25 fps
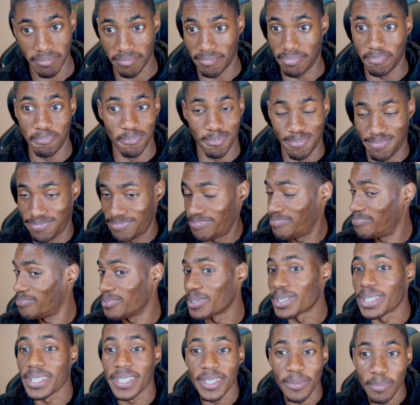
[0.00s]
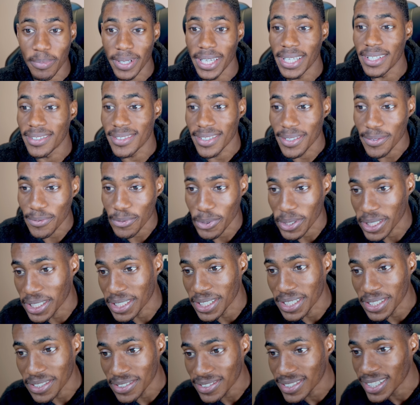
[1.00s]
Freaking amazing,
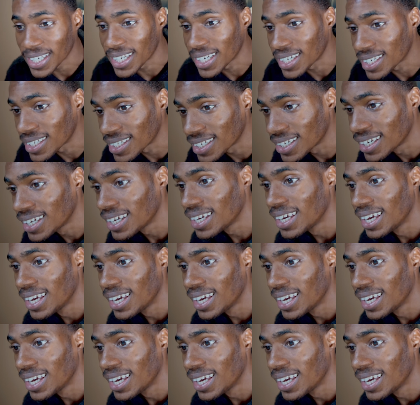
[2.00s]
freaking insane.